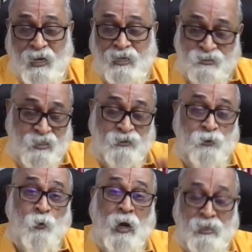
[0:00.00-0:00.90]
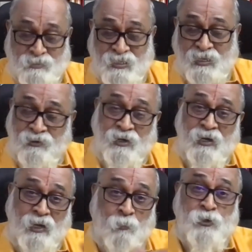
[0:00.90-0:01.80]
Nice that you asked. I
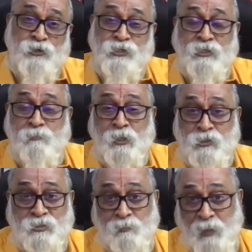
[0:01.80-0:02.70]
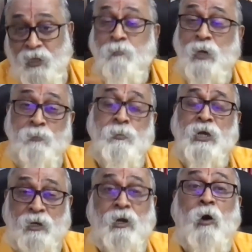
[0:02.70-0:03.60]
really appreciate, because many may
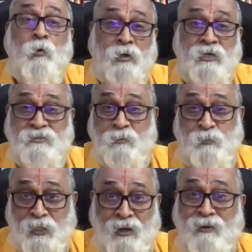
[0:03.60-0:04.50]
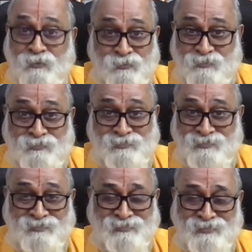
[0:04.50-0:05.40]
be encountering something like
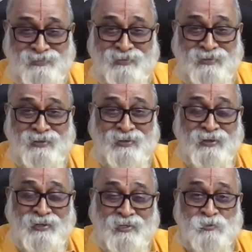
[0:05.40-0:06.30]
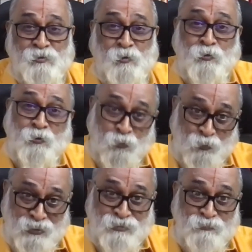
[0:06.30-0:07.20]
this. So
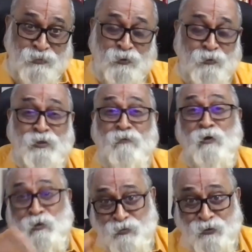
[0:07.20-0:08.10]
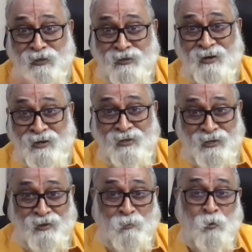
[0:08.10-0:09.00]
through this video, they will also get an
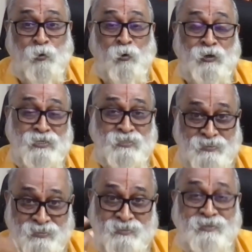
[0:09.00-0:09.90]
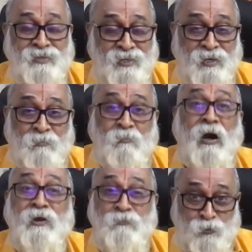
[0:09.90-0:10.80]
idea about what is
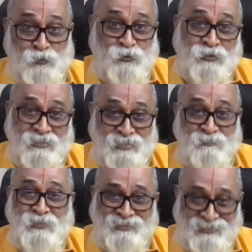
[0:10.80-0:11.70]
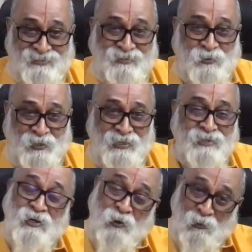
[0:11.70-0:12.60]
my views on the subject.
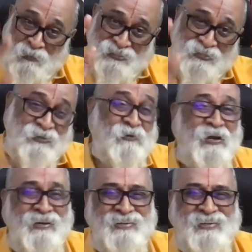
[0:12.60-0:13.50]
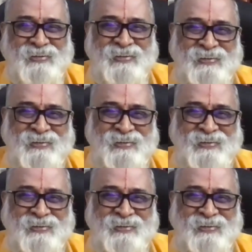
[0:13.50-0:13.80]
Okay. God bless you all.